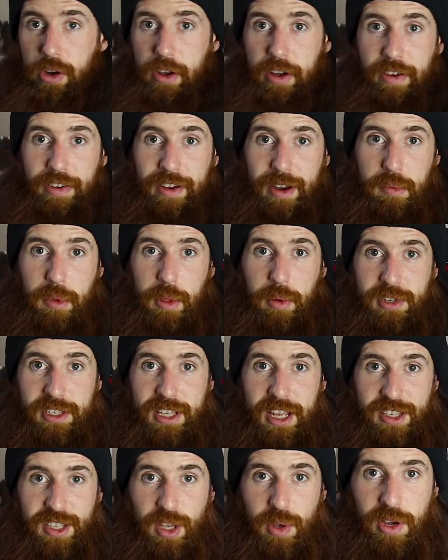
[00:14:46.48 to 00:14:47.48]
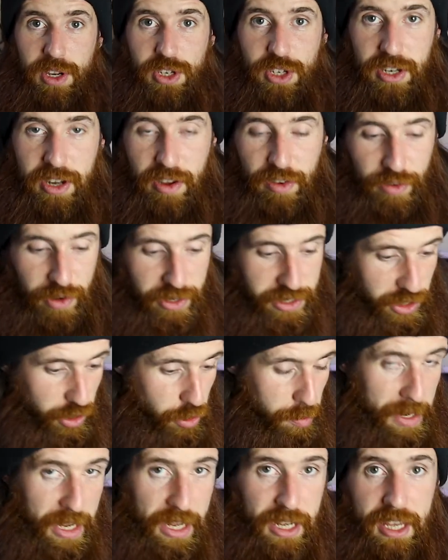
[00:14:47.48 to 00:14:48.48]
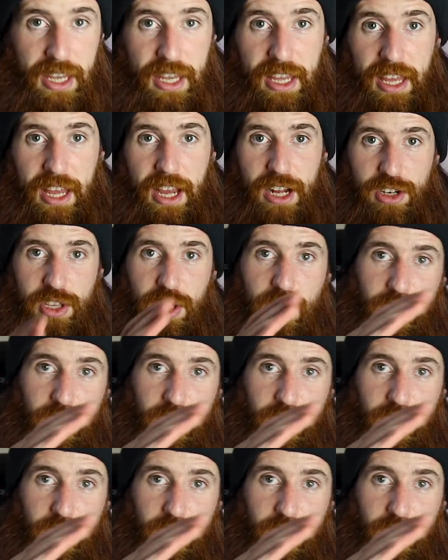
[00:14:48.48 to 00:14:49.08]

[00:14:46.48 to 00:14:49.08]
for anybody that wants to ask the question, how far does it go back? It actually